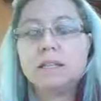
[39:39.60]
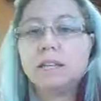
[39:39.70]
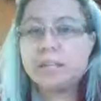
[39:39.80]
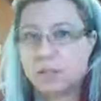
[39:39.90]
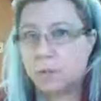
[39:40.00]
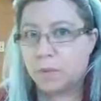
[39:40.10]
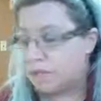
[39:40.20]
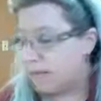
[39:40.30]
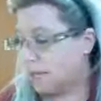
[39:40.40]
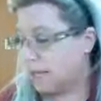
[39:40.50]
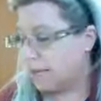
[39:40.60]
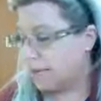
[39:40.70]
Now I just want to